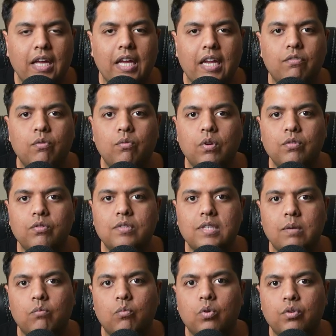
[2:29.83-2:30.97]
And if you want to see
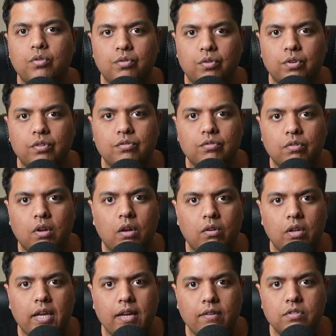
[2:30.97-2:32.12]
more tutorials on
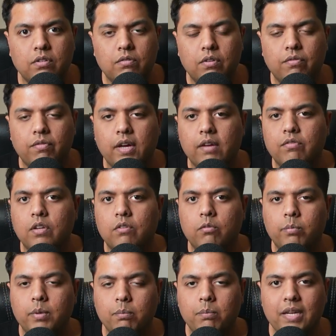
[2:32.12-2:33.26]
Aula F seventy-five, there will
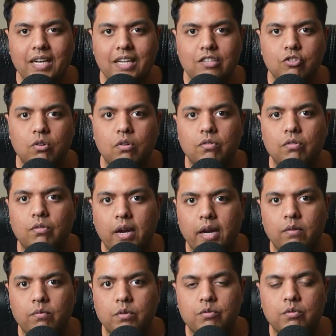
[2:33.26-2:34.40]
be a playlist on the right
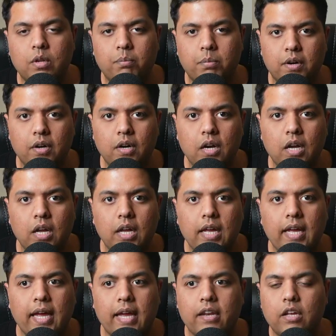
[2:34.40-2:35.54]
which will appear,
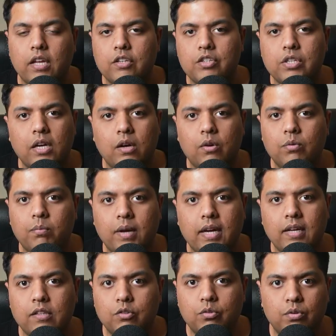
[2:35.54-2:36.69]
and you can check out my
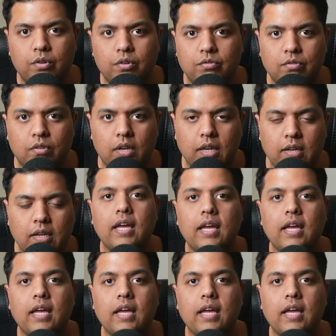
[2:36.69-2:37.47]
other tutorials on it.